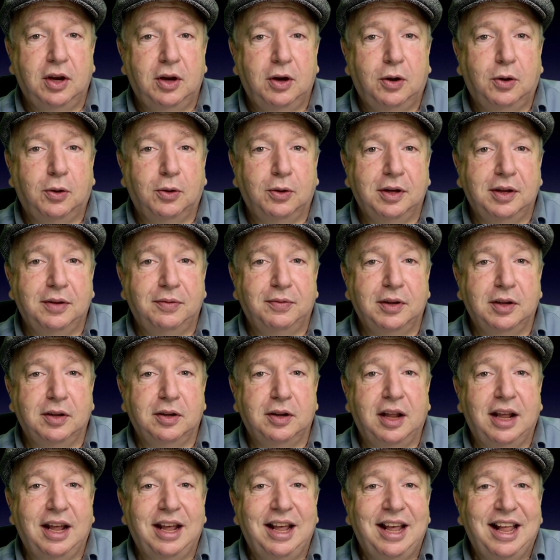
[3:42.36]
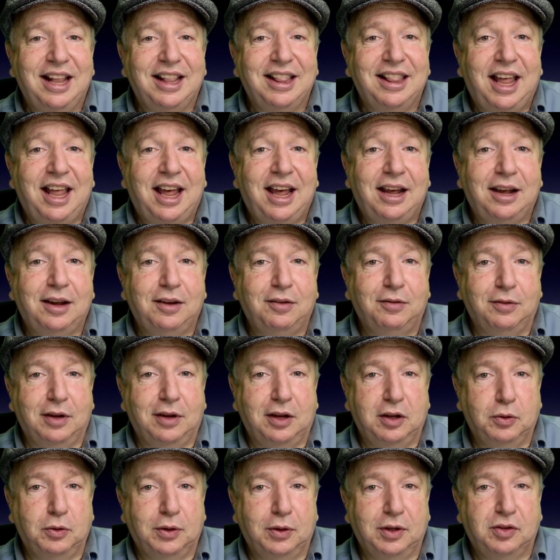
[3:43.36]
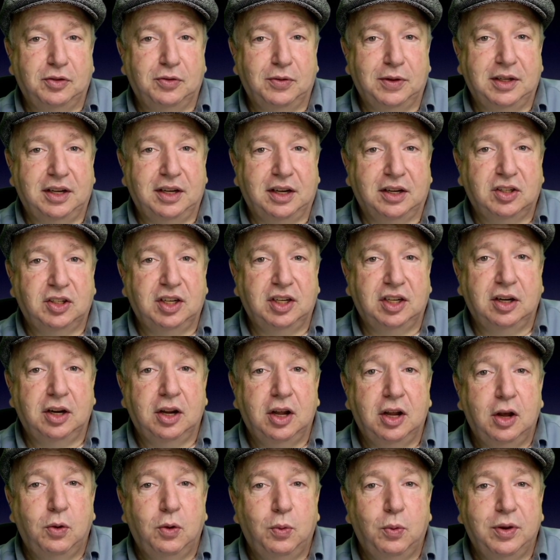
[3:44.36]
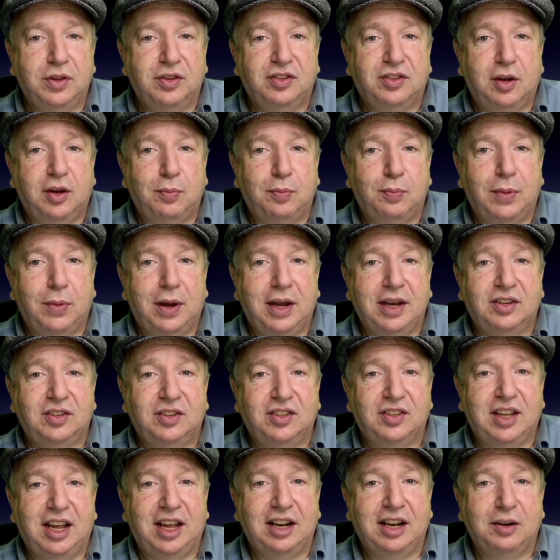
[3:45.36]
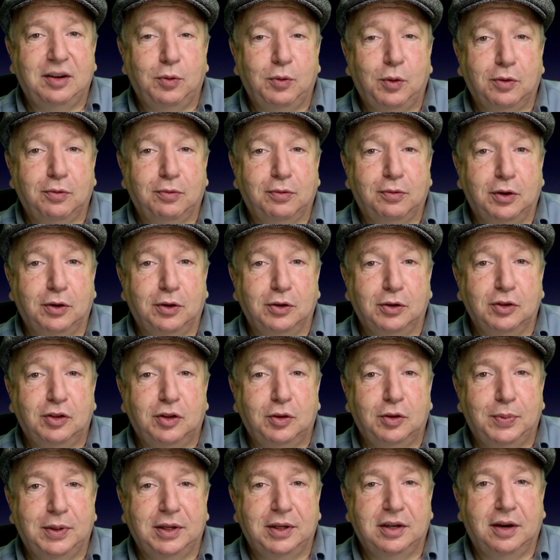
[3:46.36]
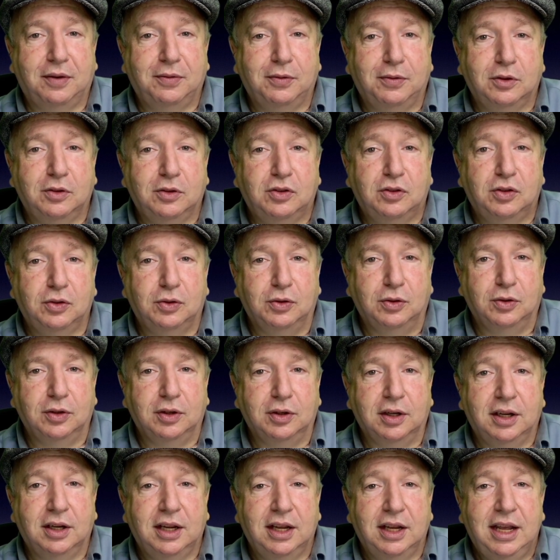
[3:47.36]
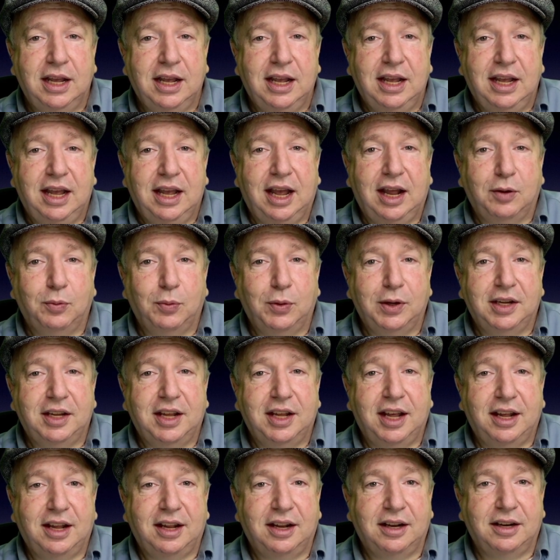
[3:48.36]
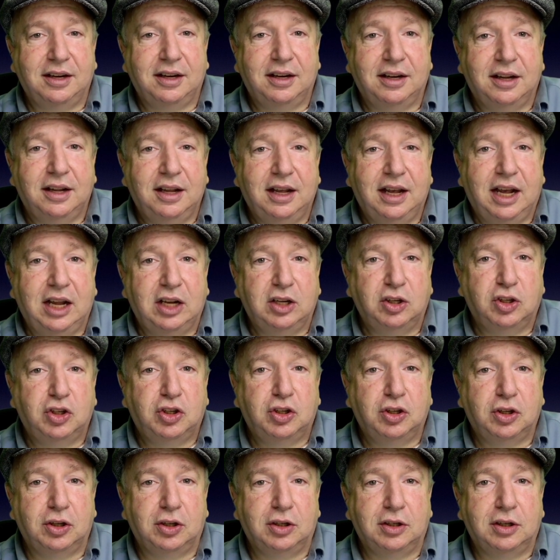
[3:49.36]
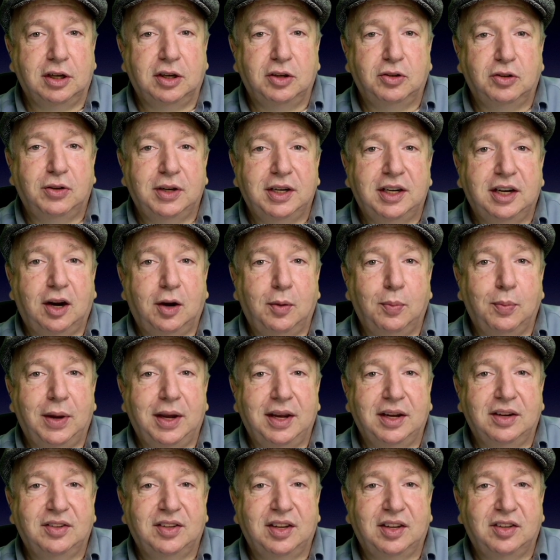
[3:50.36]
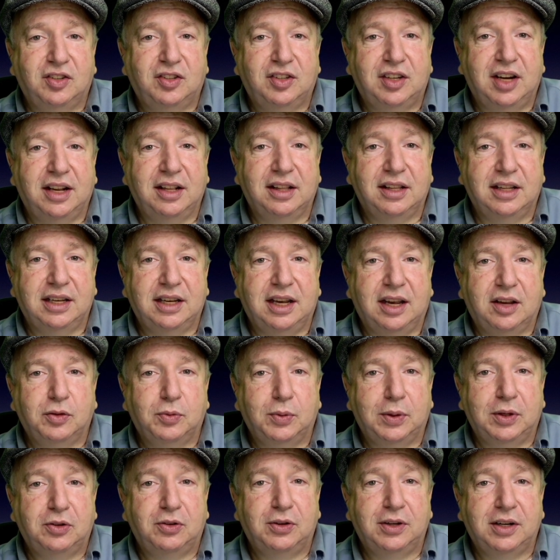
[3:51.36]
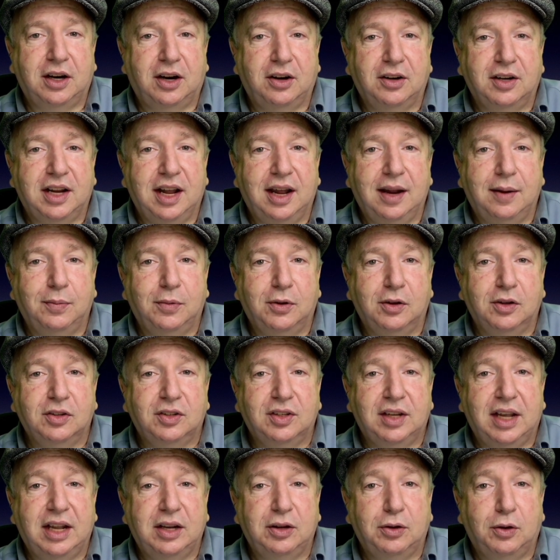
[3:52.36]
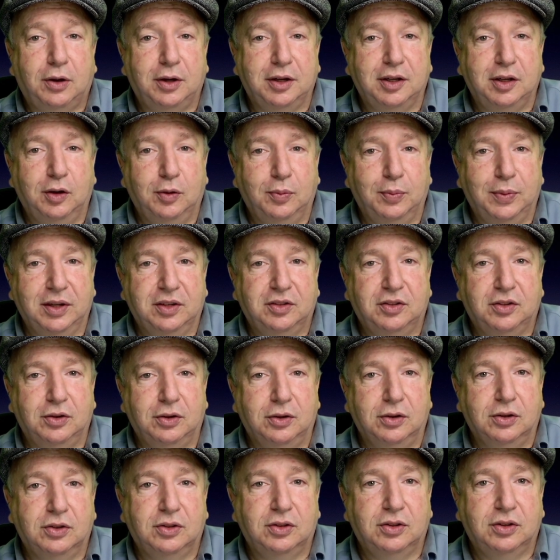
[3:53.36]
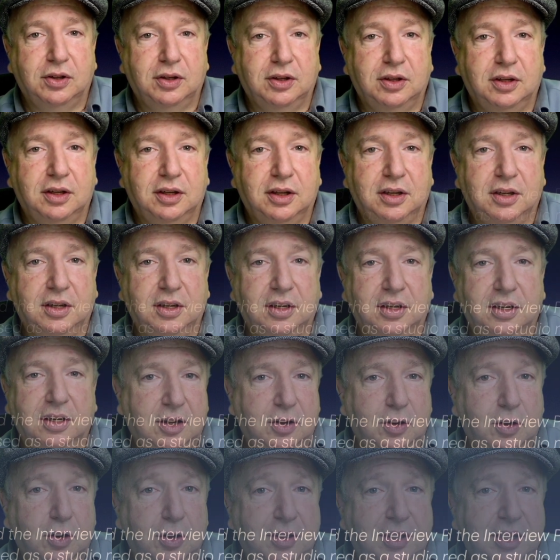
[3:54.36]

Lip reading: or even live noise reduction with some mics and workflows to be covered soon. And we can and should treat our mics as gently as we treat our cameras and audio mixers. Could